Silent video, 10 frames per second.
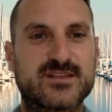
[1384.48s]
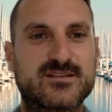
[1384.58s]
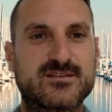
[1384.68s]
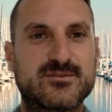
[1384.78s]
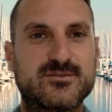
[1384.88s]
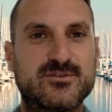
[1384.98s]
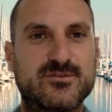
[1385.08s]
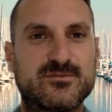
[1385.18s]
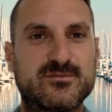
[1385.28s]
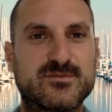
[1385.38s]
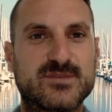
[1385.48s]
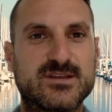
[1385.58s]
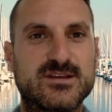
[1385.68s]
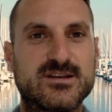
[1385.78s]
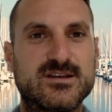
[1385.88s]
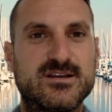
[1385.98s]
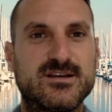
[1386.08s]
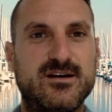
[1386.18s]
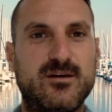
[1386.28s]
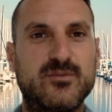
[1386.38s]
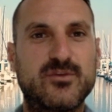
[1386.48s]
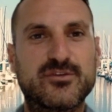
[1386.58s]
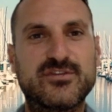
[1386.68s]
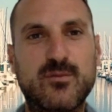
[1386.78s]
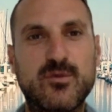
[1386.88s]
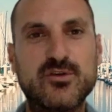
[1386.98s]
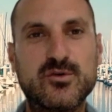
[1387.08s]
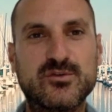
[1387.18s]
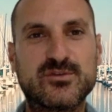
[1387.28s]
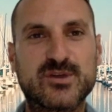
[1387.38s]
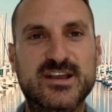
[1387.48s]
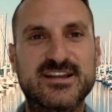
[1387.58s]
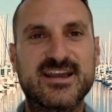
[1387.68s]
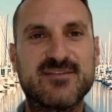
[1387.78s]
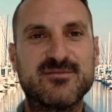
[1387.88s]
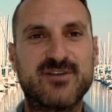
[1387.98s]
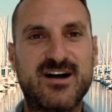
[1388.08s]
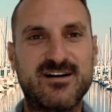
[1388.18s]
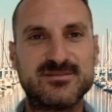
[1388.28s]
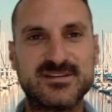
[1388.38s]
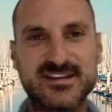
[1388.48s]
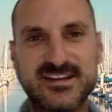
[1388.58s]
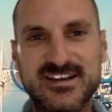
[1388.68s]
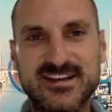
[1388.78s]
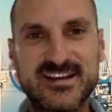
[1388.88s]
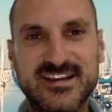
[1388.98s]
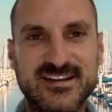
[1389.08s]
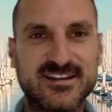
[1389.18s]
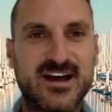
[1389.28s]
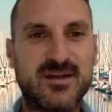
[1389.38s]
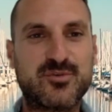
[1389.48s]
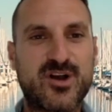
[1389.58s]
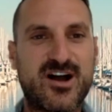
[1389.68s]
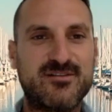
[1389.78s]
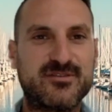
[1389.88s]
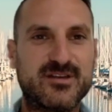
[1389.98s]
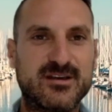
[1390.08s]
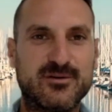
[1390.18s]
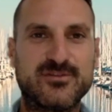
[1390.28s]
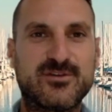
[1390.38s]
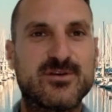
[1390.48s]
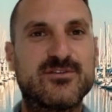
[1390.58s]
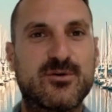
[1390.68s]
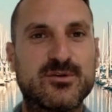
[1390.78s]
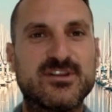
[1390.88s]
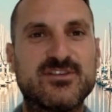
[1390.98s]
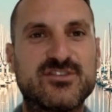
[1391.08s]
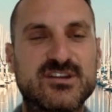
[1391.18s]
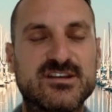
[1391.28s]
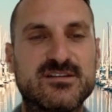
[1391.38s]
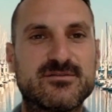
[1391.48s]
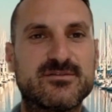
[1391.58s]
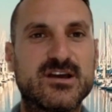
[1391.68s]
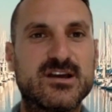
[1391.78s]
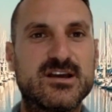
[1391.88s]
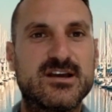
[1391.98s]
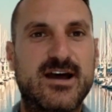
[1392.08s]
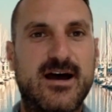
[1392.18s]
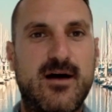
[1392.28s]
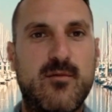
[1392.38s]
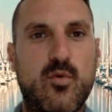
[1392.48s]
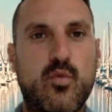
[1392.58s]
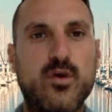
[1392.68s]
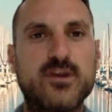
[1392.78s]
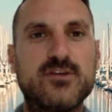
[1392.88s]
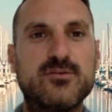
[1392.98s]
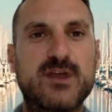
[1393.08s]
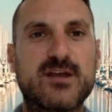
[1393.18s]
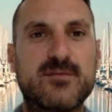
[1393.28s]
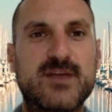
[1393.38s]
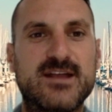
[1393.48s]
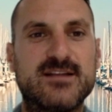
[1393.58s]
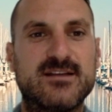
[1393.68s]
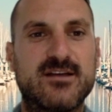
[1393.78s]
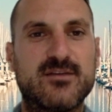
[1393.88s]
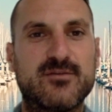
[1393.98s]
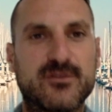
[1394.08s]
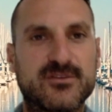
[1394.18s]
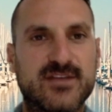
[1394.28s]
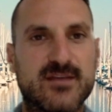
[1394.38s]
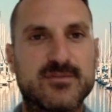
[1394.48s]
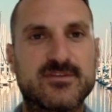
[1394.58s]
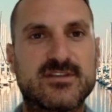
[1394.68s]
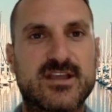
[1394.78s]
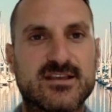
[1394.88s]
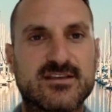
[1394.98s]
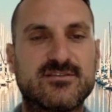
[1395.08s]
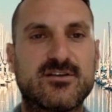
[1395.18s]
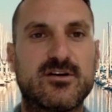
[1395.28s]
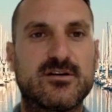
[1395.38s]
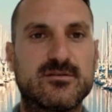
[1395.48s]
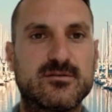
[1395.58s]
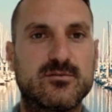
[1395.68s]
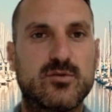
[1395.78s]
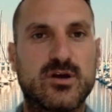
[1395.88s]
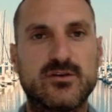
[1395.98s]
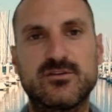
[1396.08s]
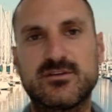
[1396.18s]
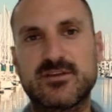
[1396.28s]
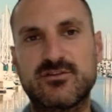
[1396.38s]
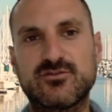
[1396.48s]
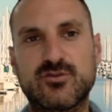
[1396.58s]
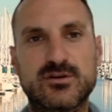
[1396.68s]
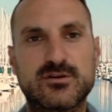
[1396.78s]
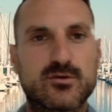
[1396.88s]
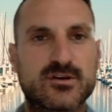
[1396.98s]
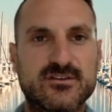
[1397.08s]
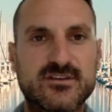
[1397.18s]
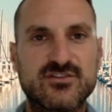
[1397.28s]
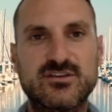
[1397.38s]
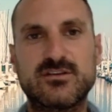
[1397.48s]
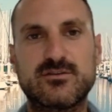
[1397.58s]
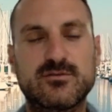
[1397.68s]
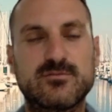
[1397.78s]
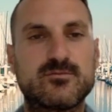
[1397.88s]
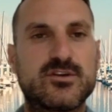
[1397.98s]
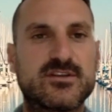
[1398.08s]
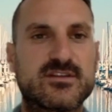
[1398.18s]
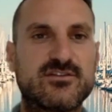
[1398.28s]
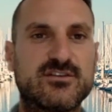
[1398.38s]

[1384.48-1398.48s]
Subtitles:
So true. So for someone who's looking to get involved in a nonprofit or start his own initiative, what do you recommend the first steps that they start? Do you think they should join an organization, or what do you think they should do?